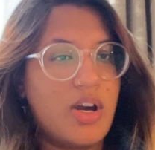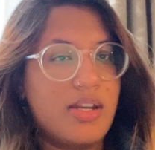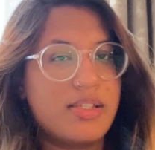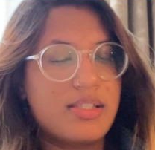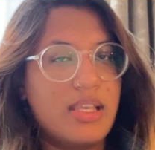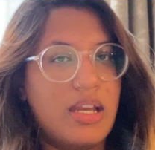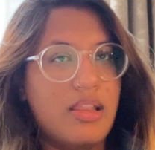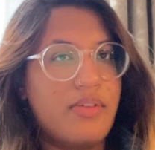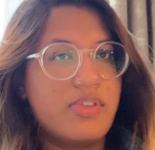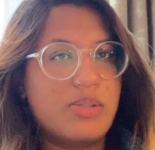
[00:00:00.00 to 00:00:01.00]
Honestly, I
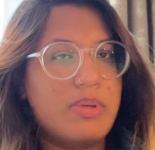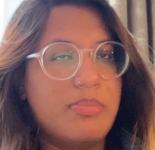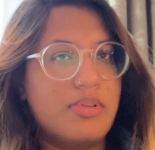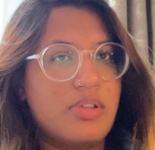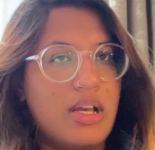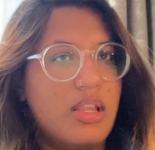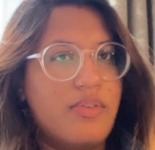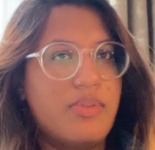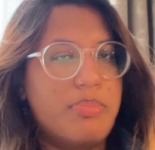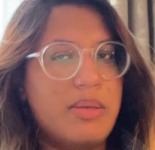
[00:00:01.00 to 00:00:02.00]
love these people. I
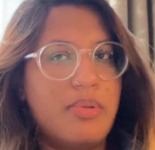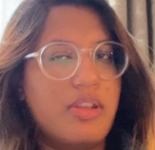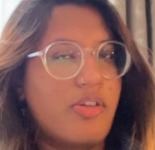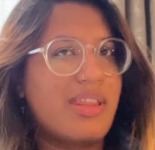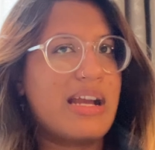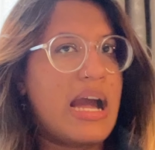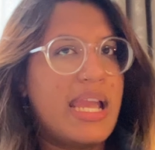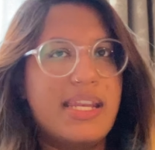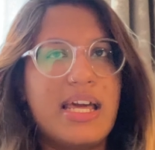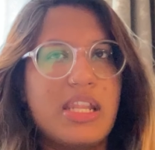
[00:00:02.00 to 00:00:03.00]
love the people. They're the kind.